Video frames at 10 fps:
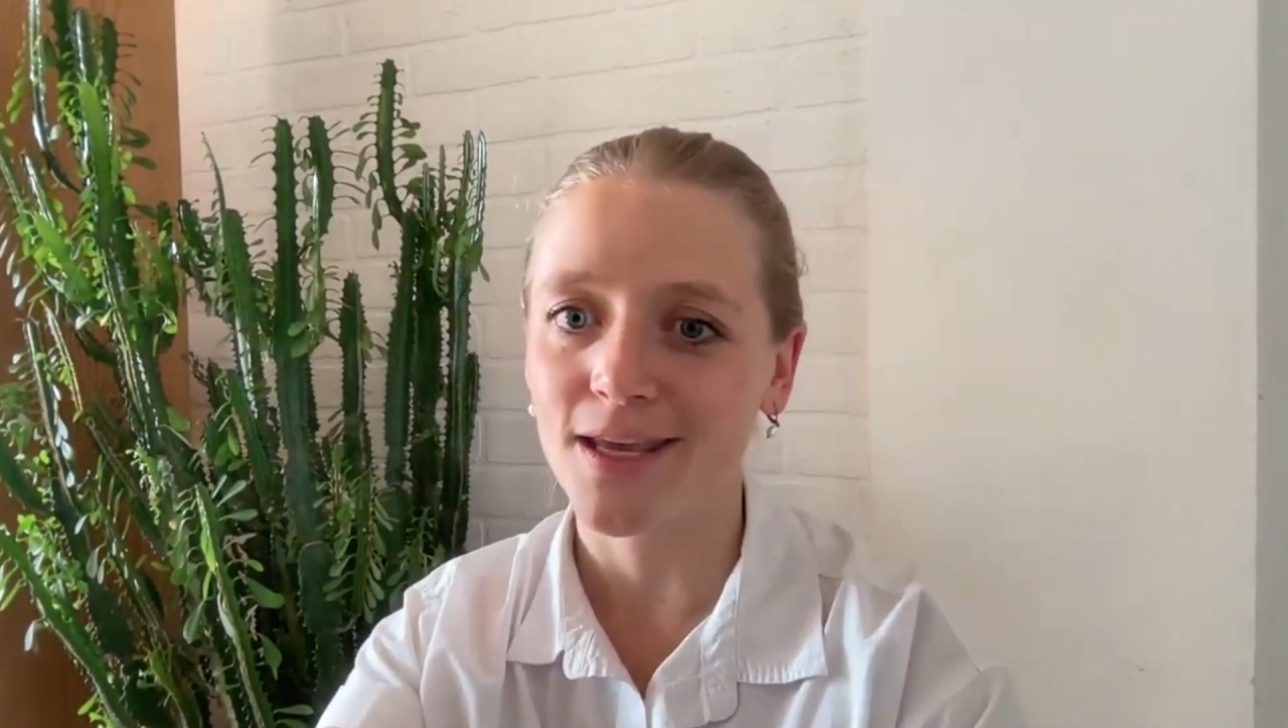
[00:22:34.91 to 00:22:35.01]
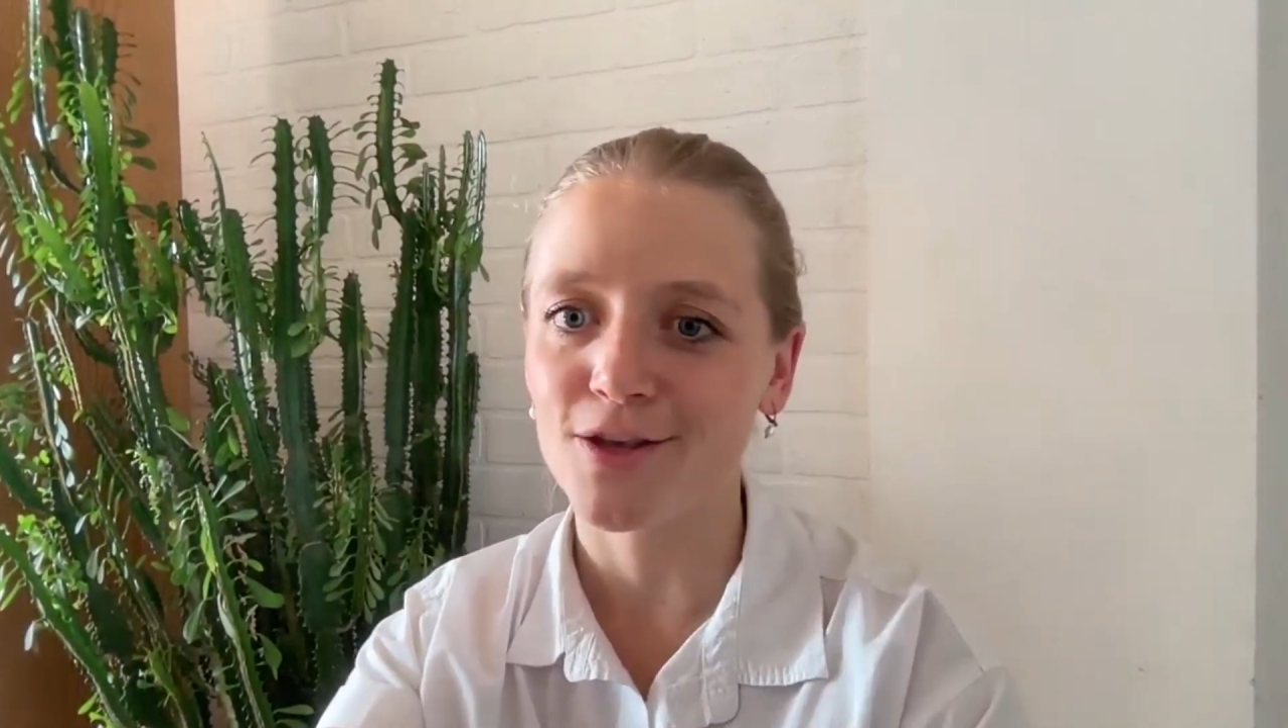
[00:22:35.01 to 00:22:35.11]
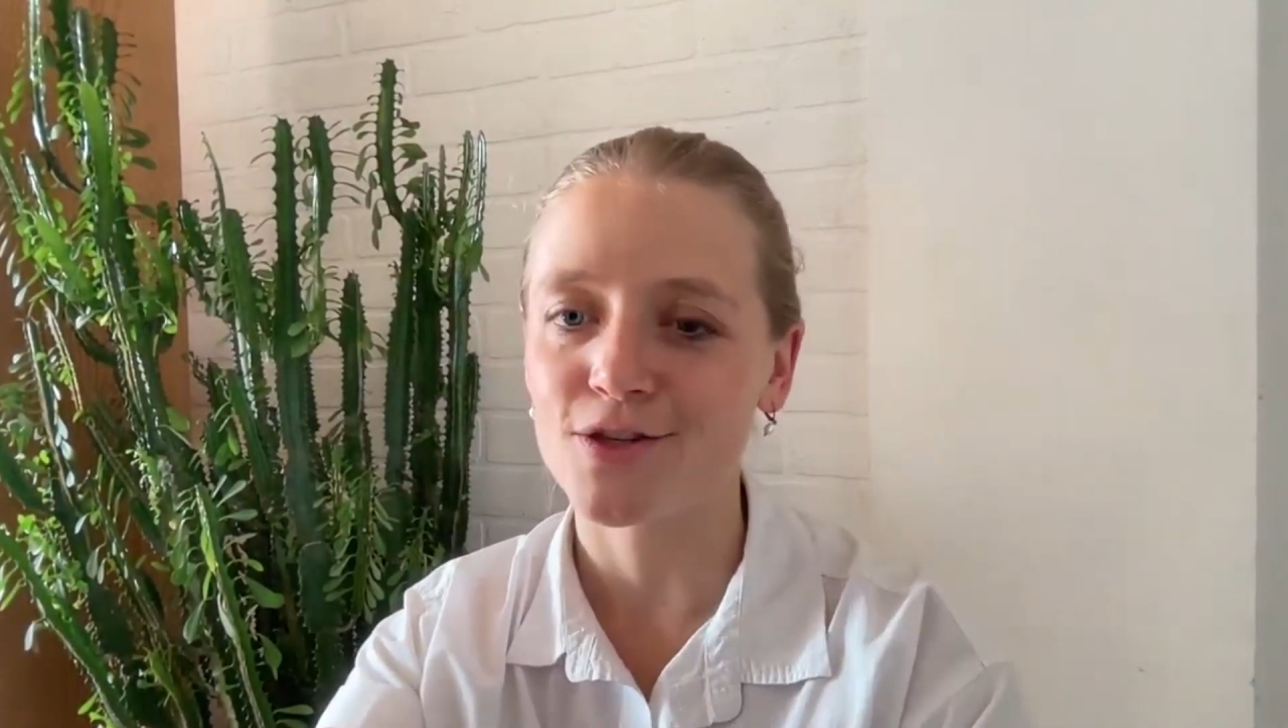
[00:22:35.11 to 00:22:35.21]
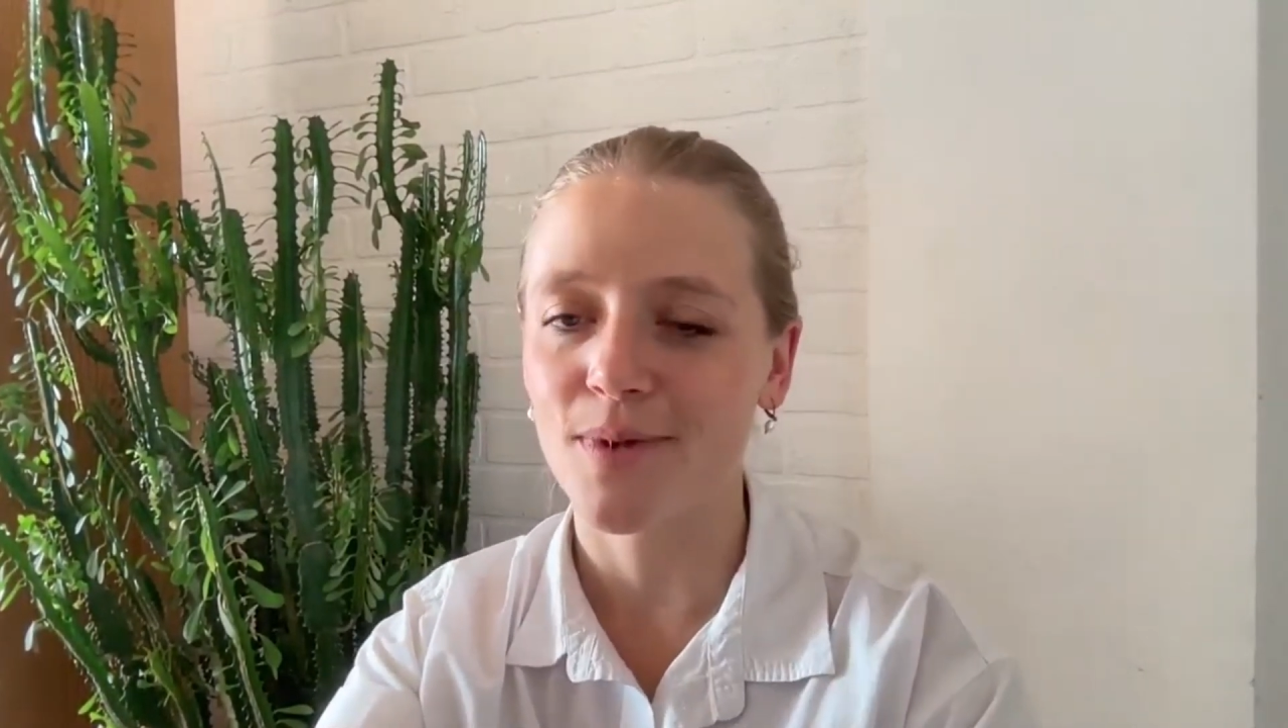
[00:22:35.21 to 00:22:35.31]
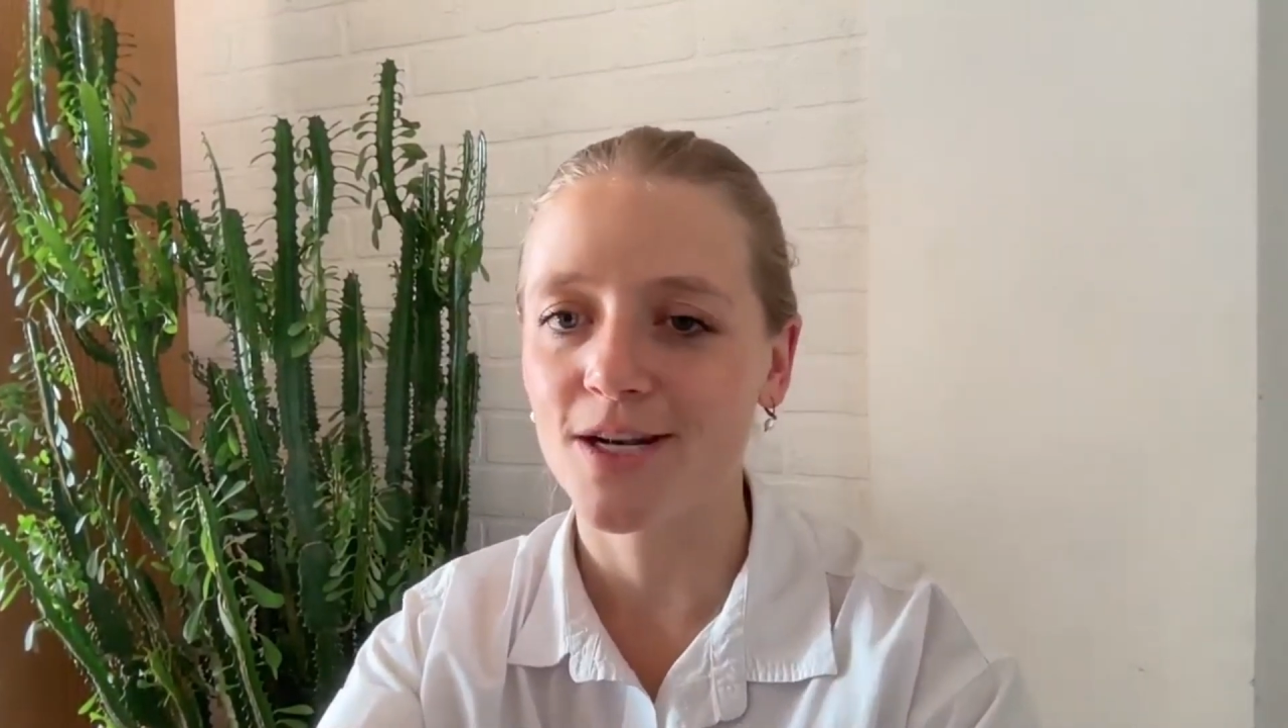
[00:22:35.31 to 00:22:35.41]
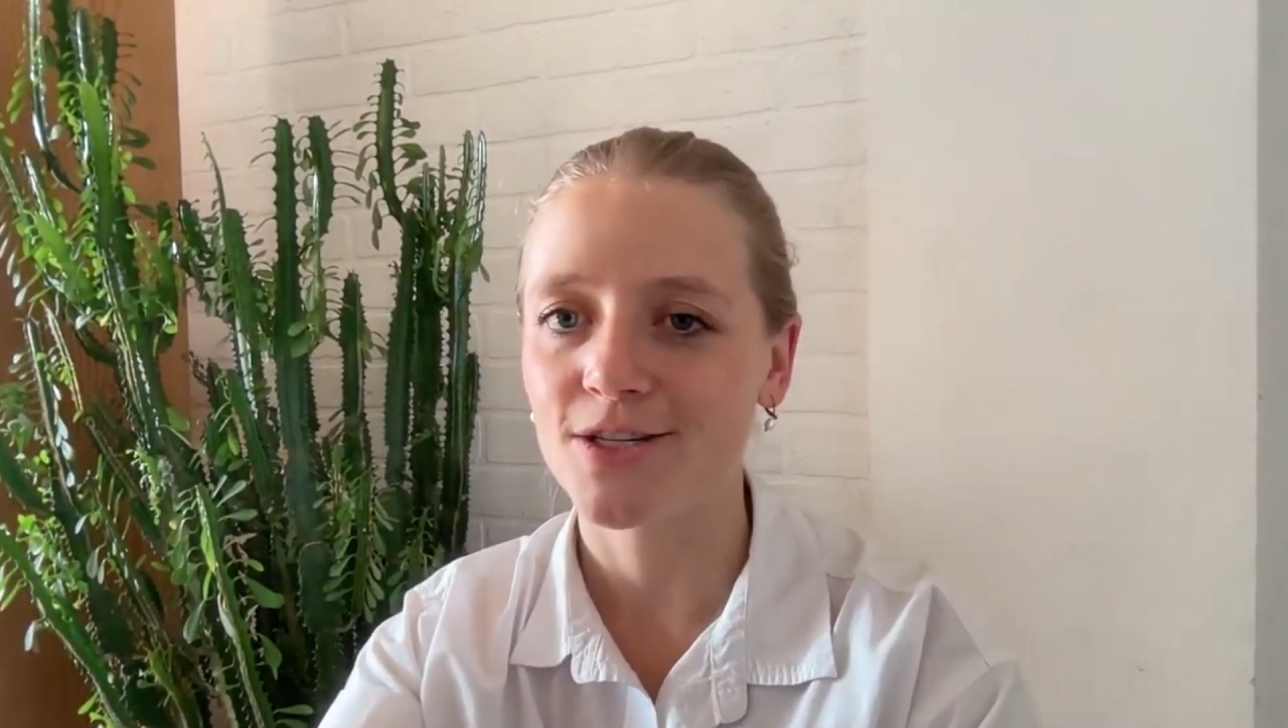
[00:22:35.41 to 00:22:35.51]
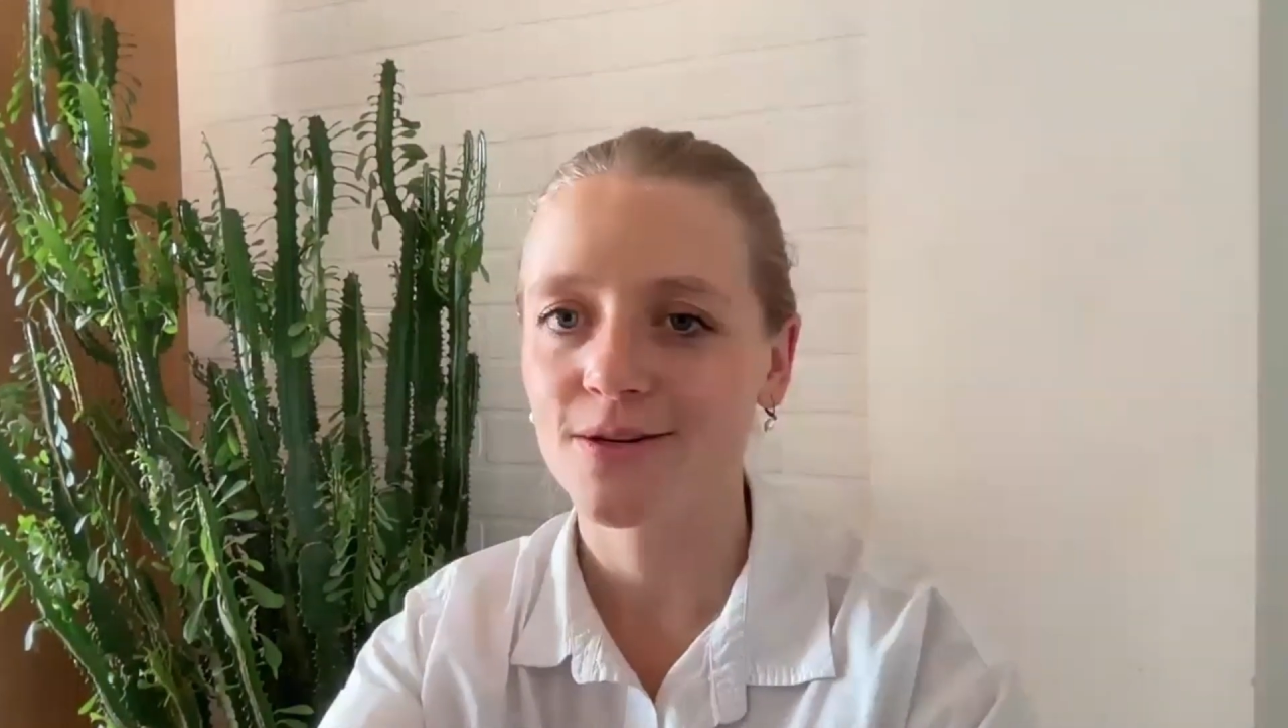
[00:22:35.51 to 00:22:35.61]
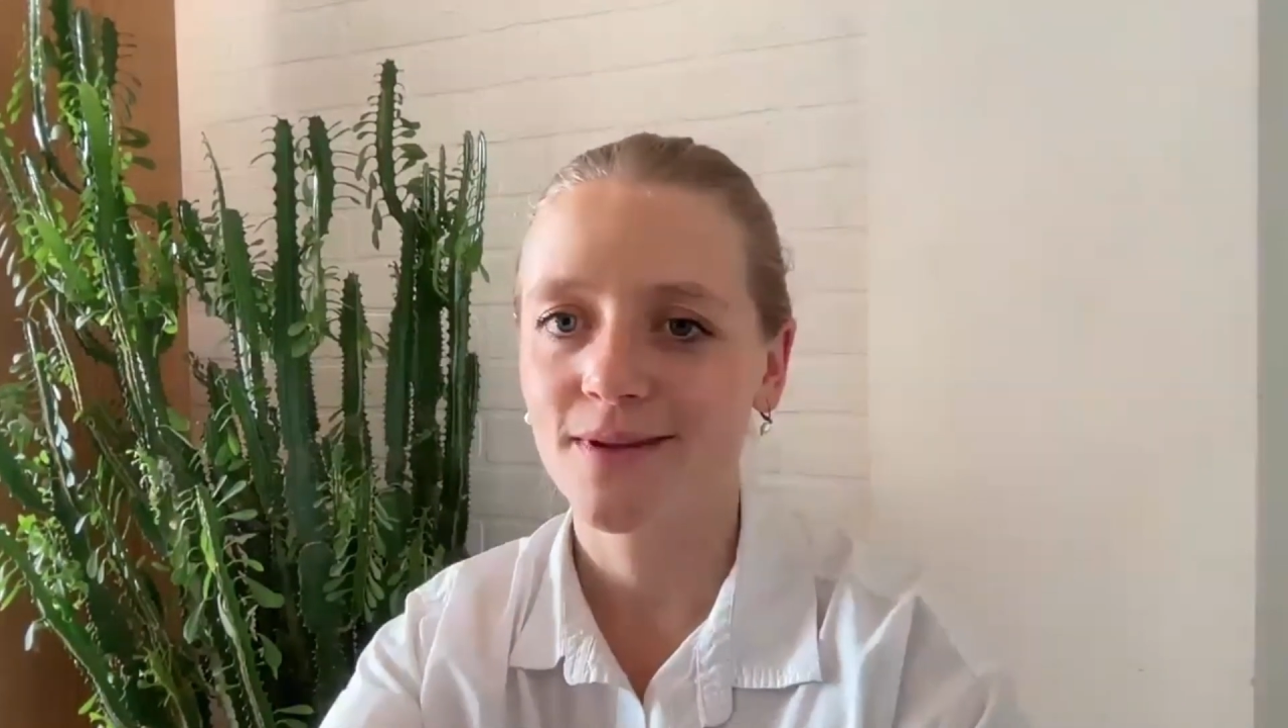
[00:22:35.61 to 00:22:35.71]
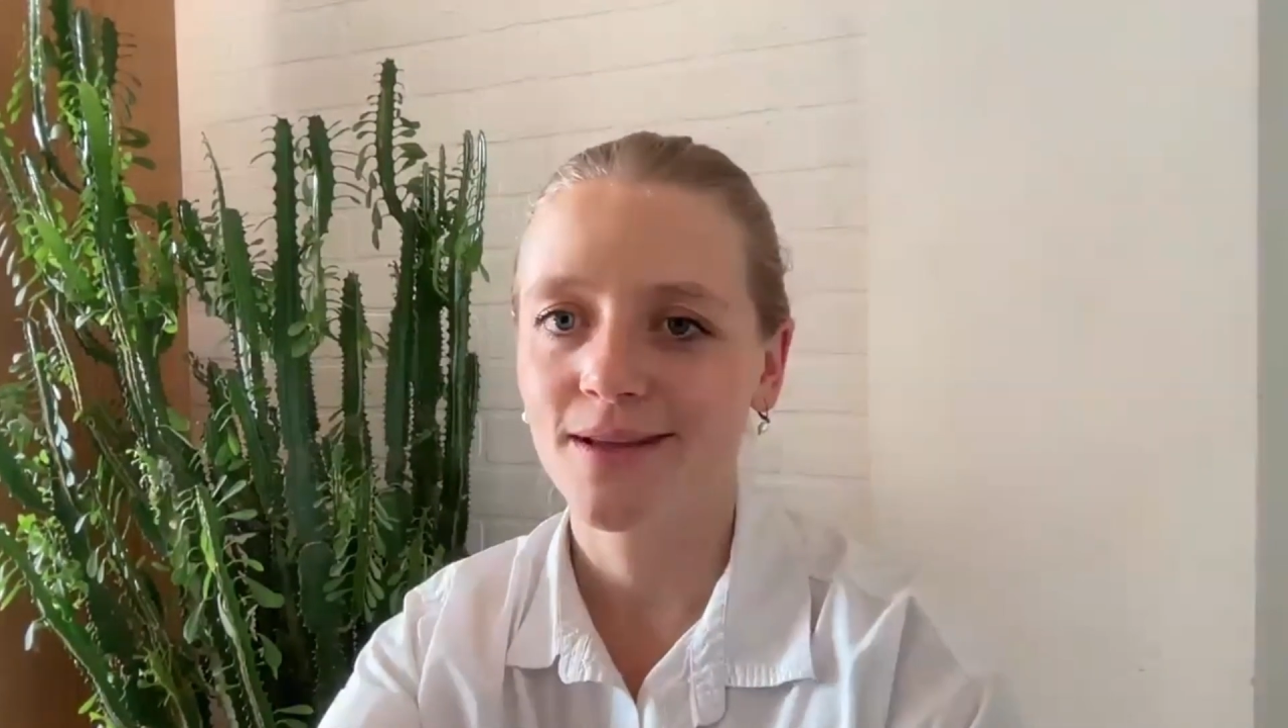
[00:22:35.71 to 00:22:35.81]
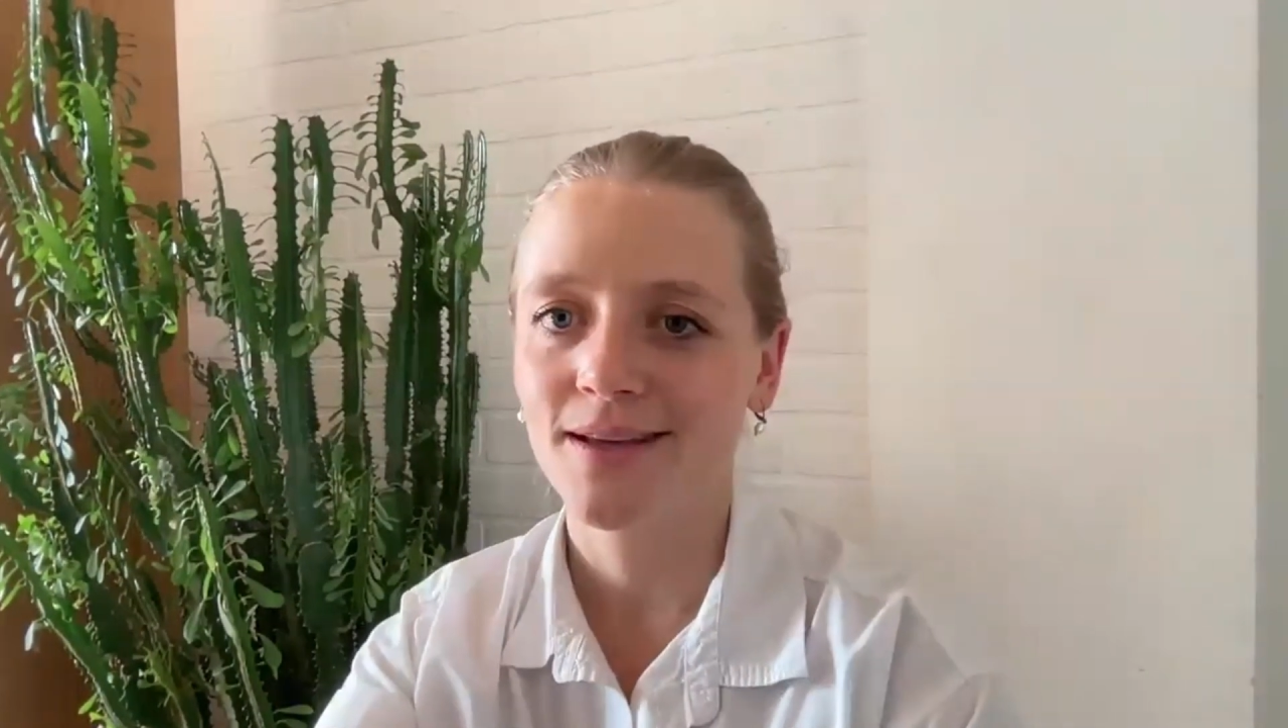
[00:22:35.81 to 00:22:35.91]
thank you so much.